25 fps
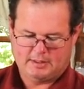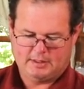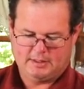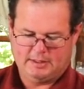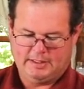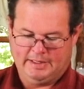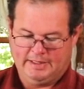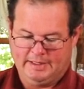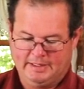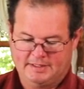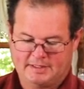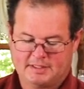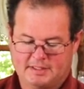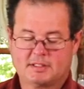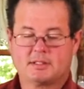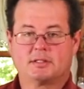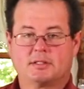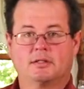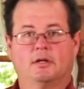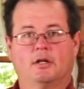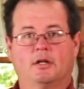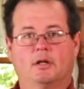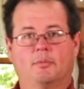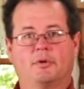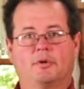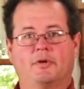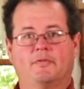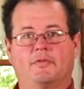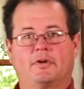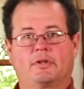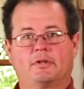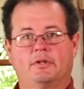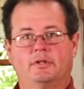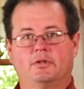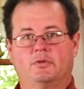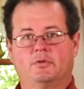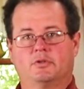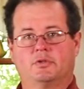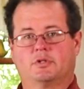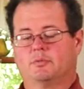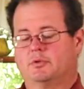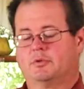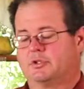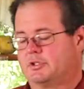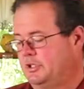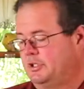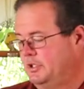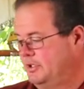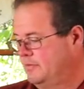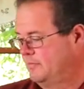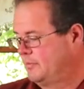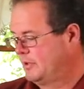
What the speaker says: and it's still a perfectly usable sheet of